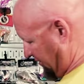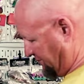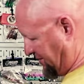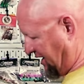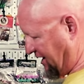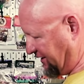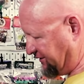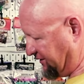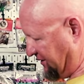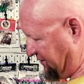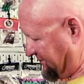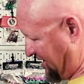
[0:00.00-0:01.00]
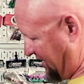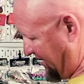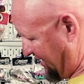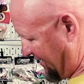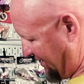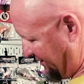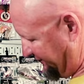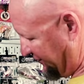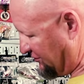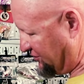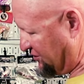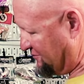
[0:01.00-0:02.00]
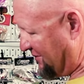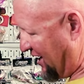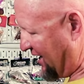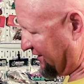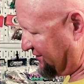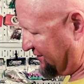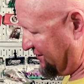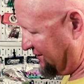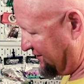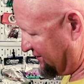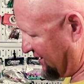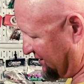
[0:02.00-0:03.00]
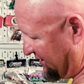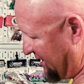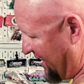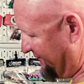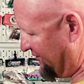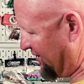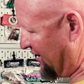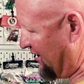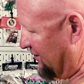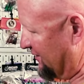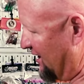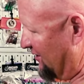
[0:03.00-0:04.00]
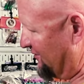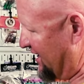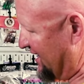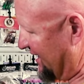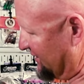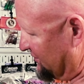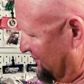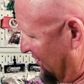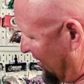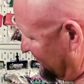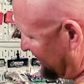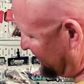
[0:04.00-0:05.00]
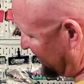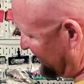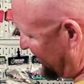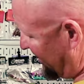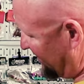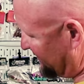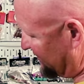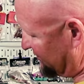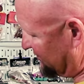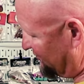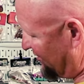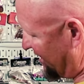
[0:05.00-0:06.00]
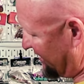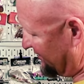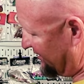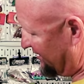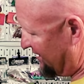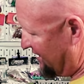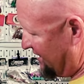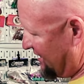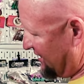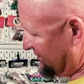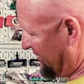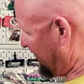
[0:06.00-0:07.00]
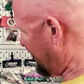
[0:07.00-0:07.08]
little box is my float tube box. So I just have one all ready. I got some barbless in there and just some regular, so I